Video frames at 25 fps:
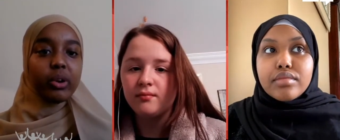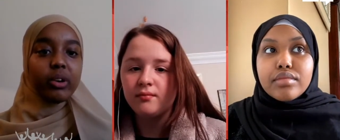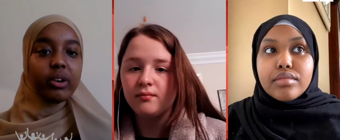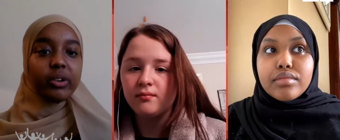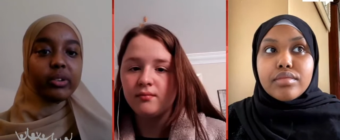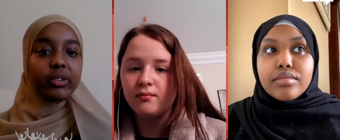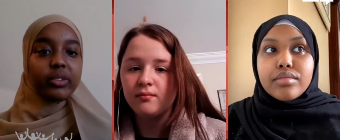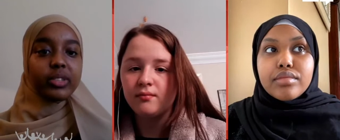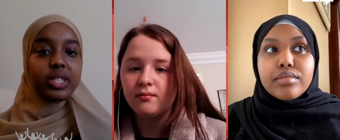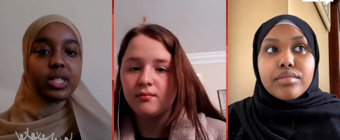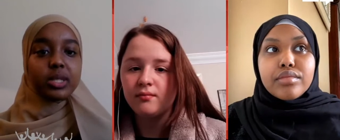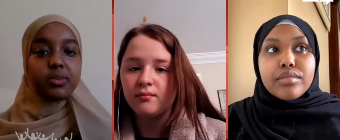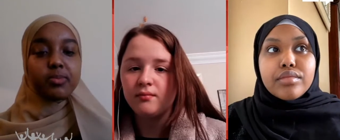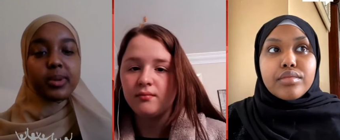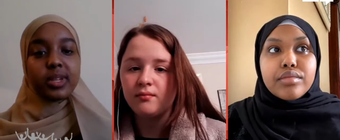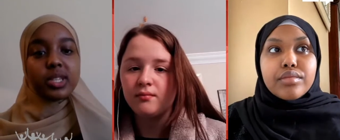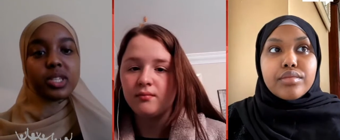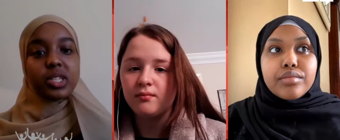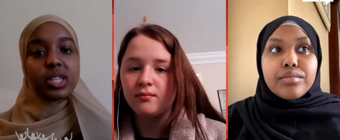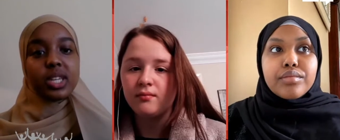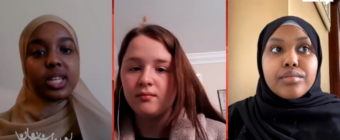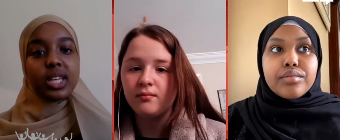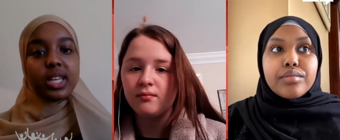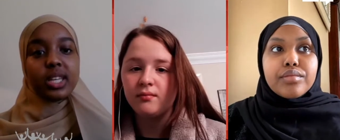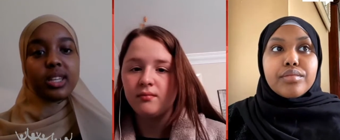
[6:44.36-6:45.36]
Speaker 1: health
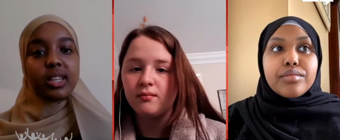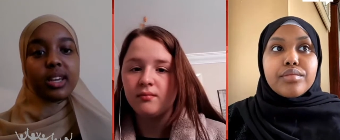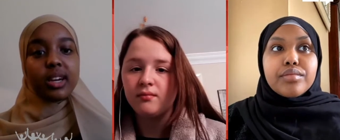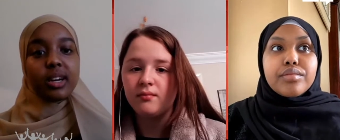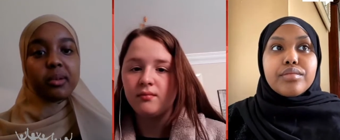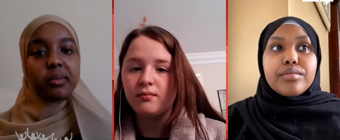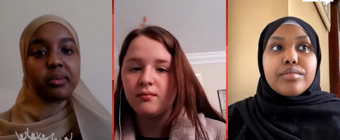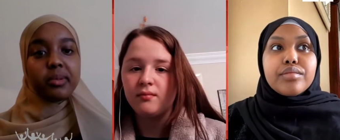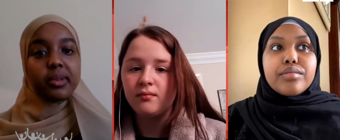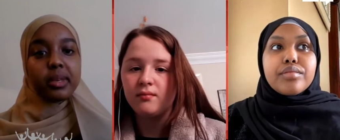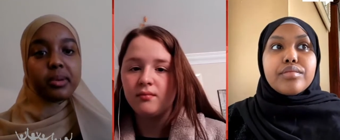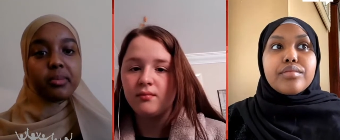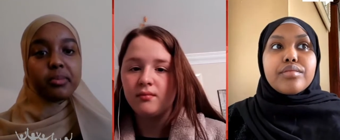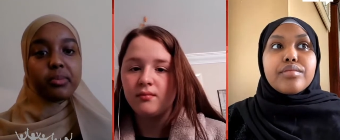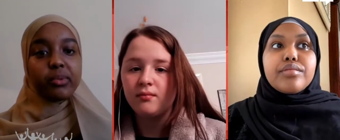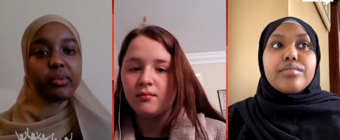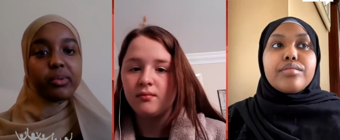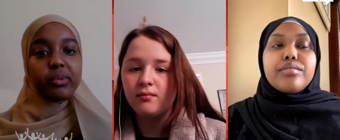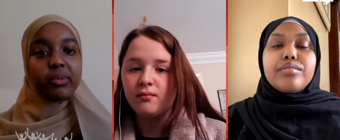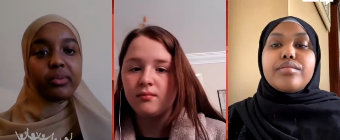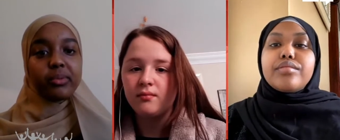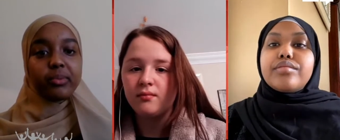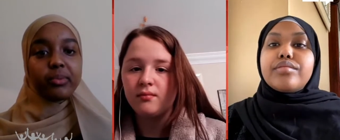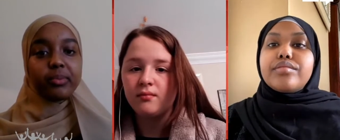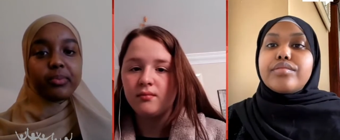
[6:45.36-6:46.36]
especially in young
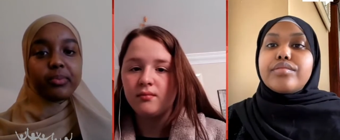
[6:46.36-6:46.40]
people